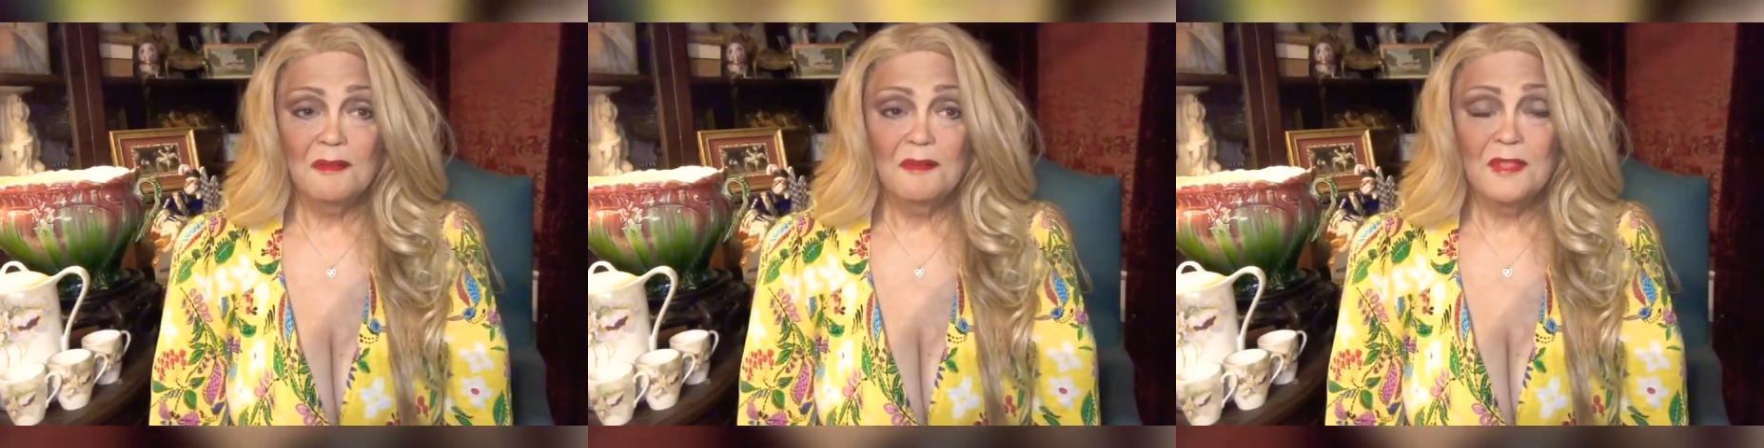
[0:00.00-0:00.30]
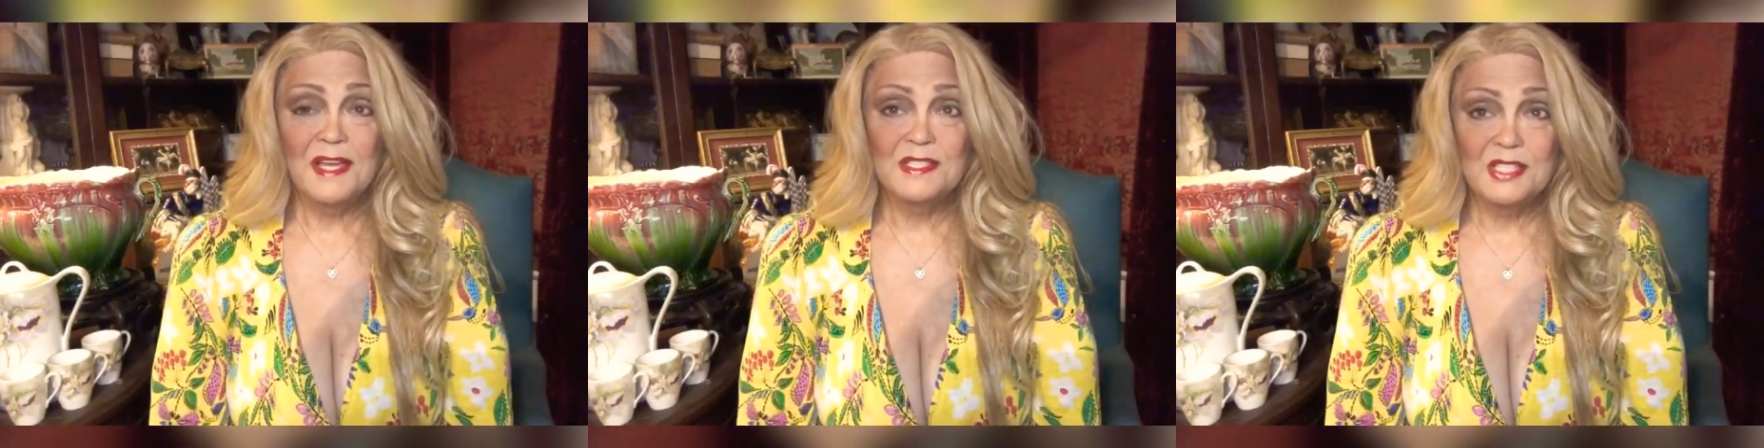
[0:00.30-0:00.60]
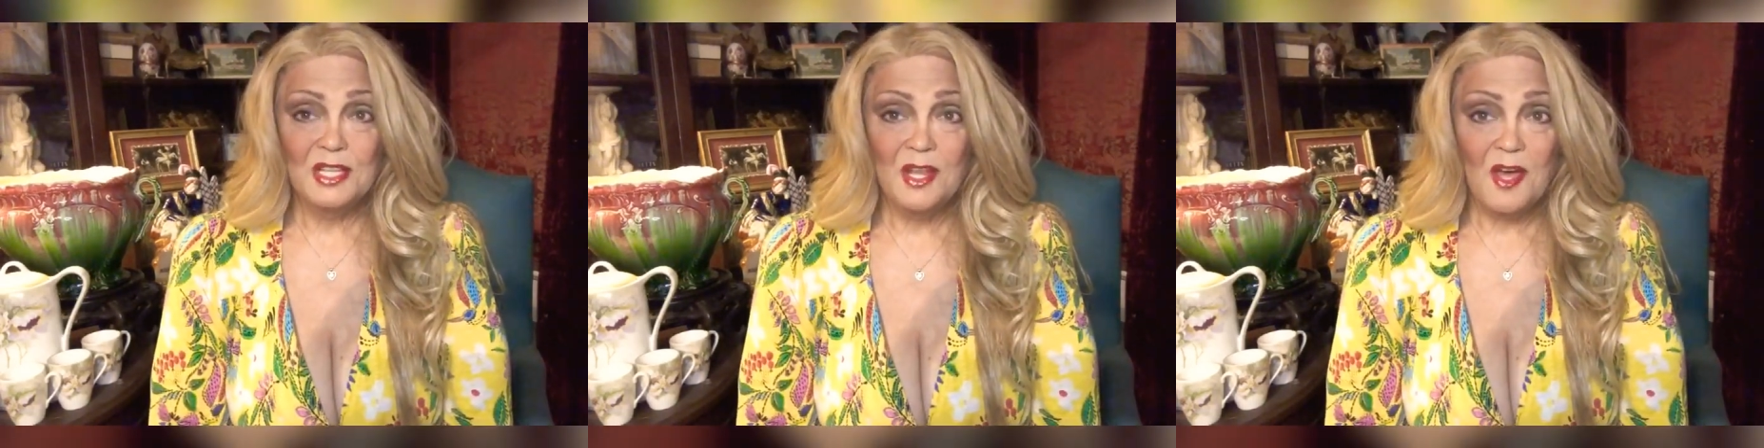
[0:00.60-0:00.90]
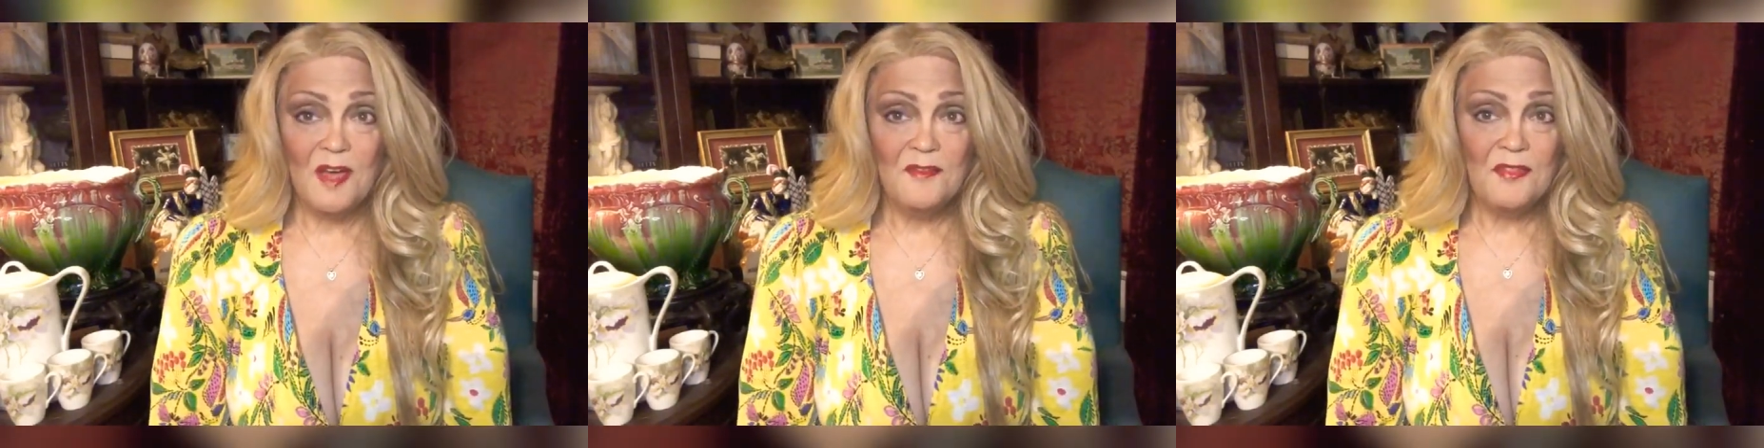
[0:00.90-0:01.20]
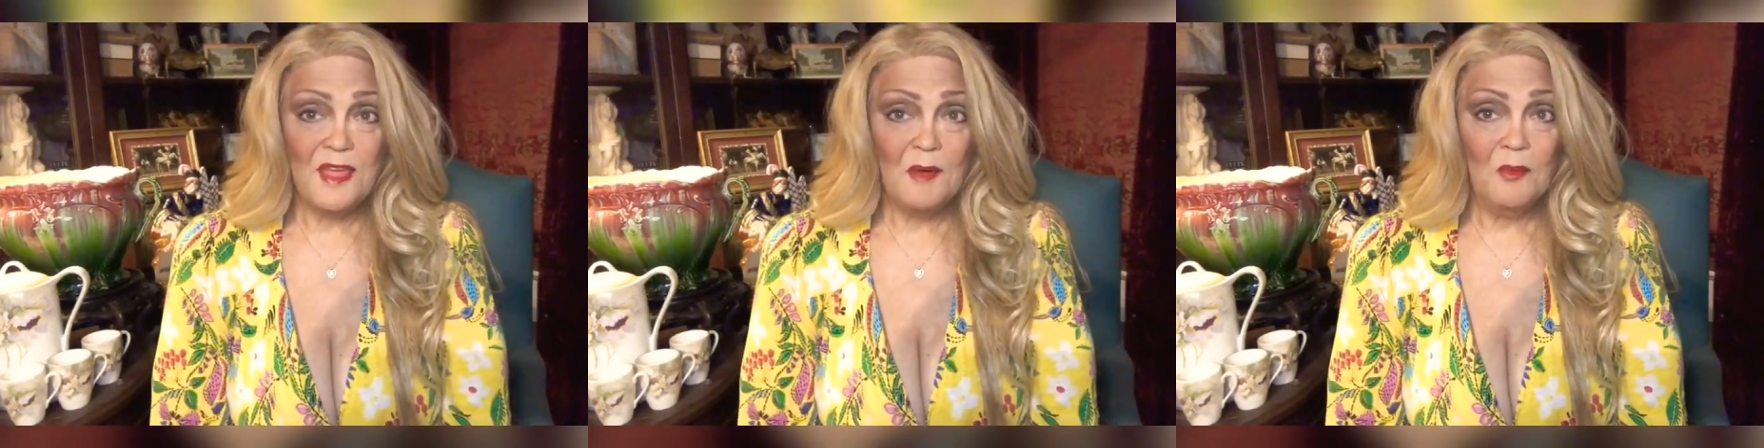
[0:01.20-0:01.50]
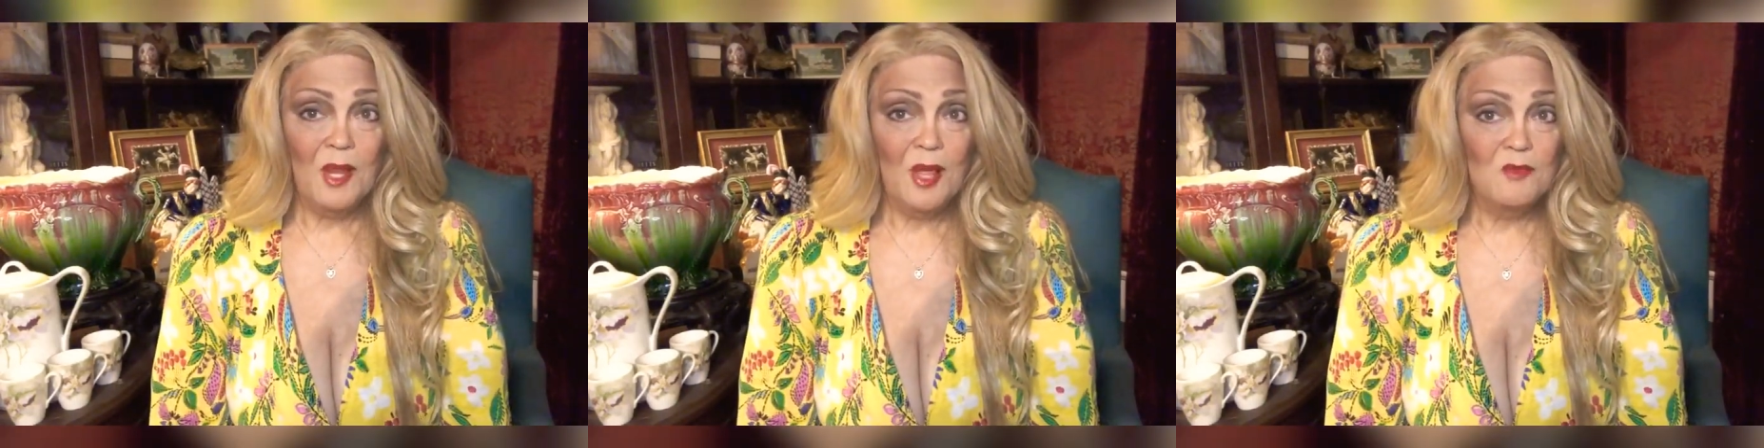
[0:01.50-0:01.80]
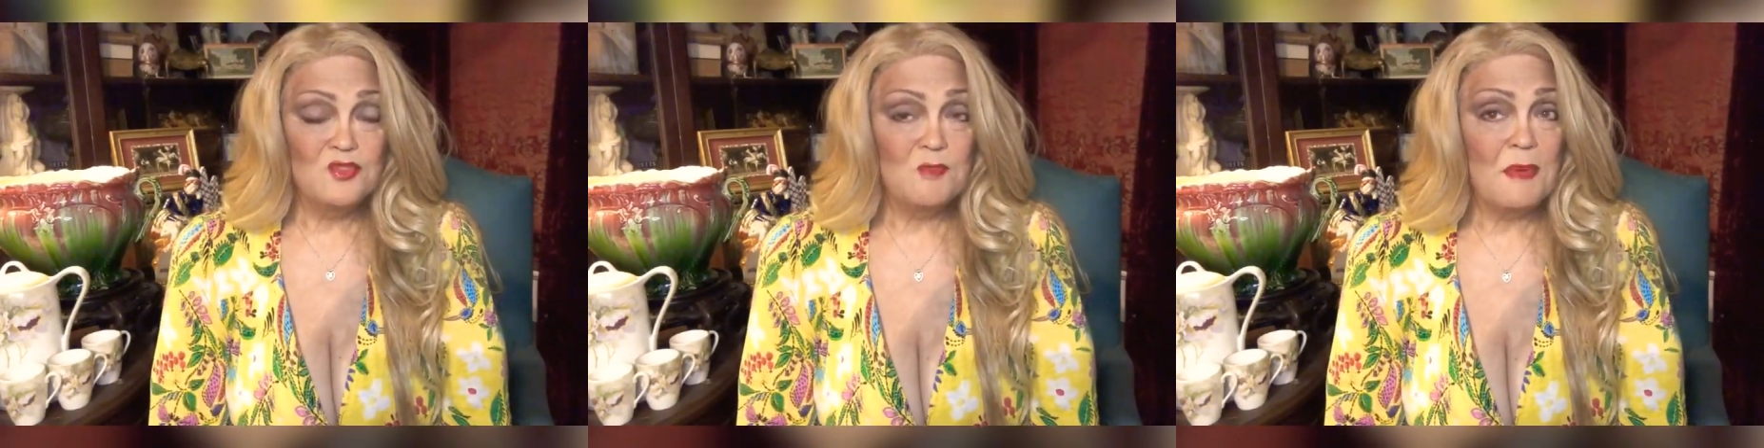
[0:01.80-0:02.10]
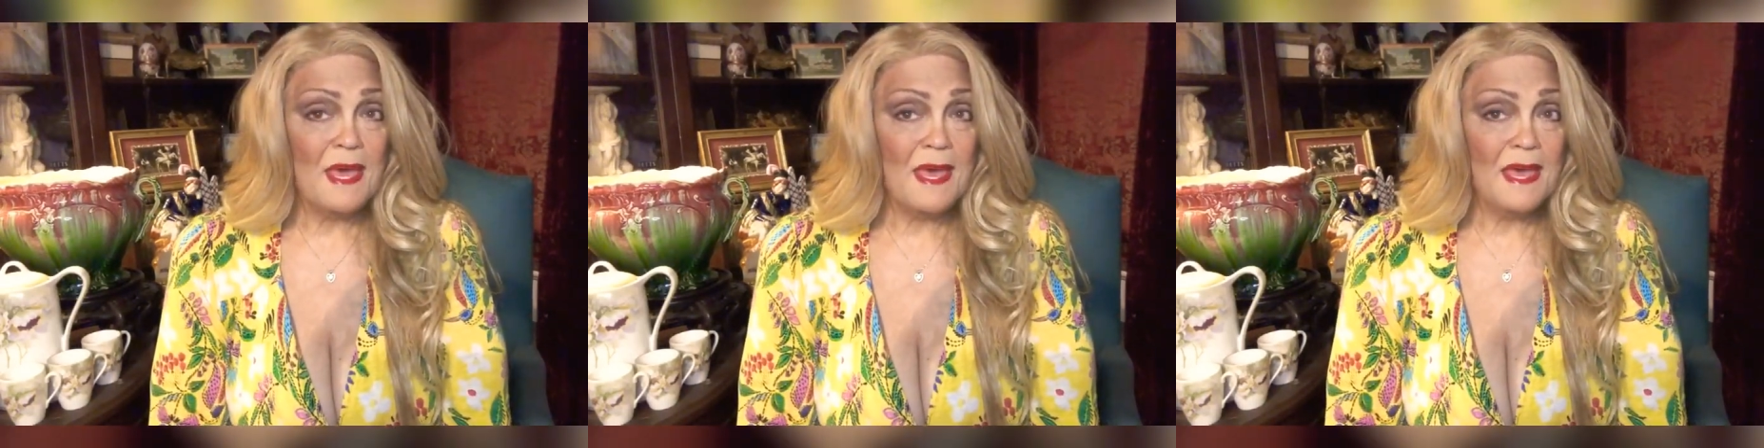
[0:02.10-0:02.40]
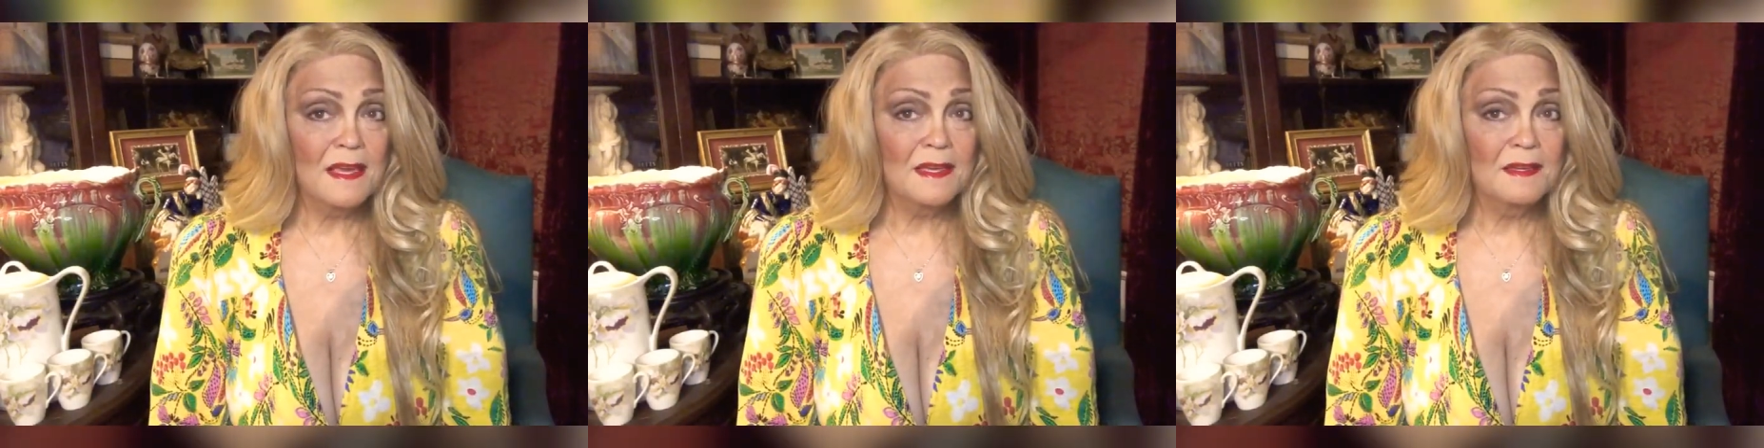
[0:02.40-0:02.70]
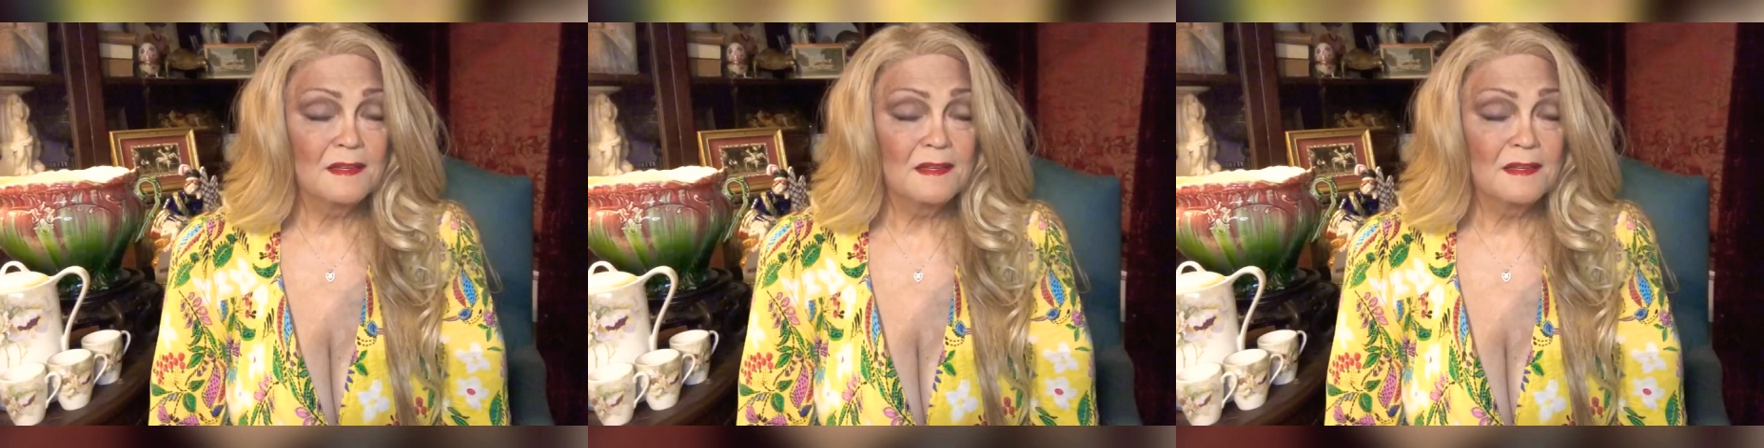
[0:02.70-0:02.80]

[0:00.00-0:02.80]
things in life that will hold you back.